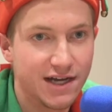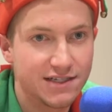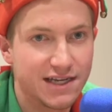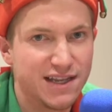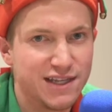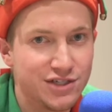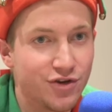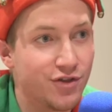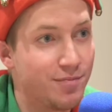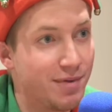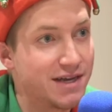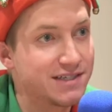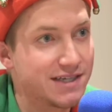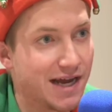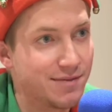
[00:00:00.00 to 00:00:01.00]
and these are the
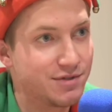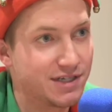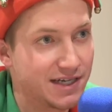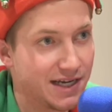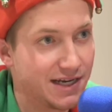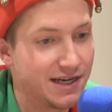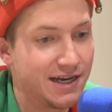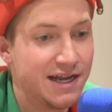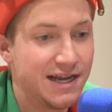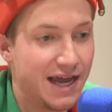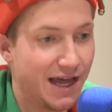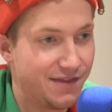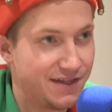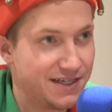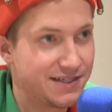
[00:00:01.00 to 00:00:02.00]
best times to get it
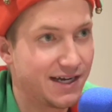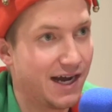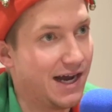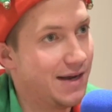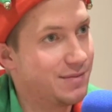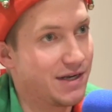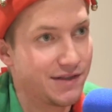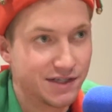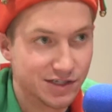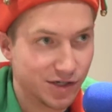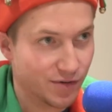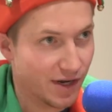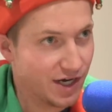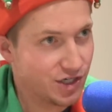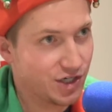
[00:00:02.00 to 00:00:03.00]
at these times, at this
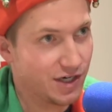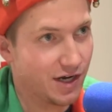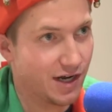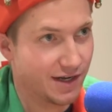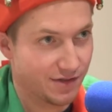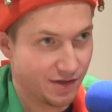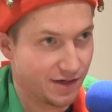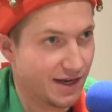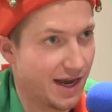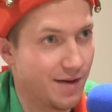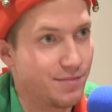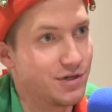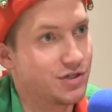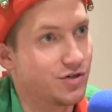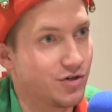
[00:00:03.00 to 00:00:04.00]
location on the
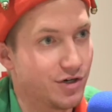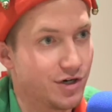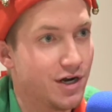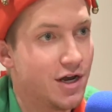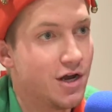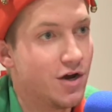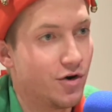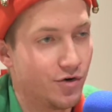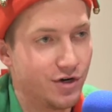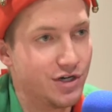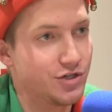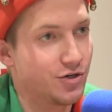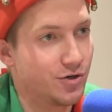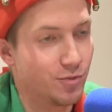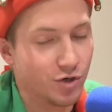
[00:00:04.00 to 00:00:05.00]
campus or in
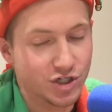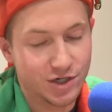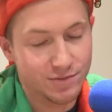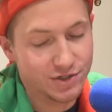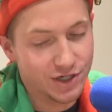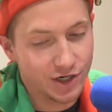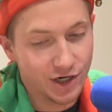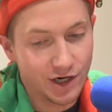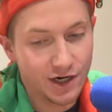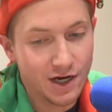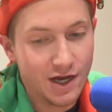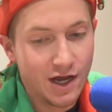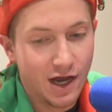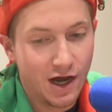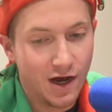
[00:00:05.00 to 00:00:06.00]
your worship center.
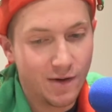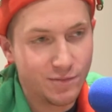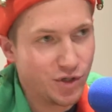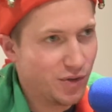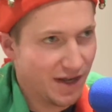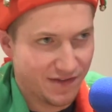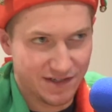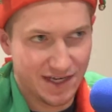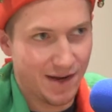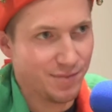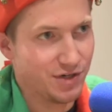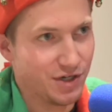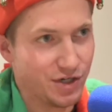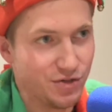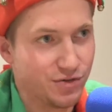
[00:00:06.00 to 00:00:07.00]
You had this
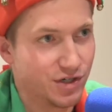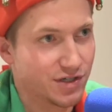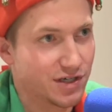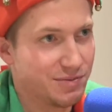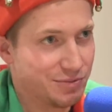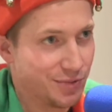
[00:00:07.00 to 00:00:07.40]
happen to you just a couple of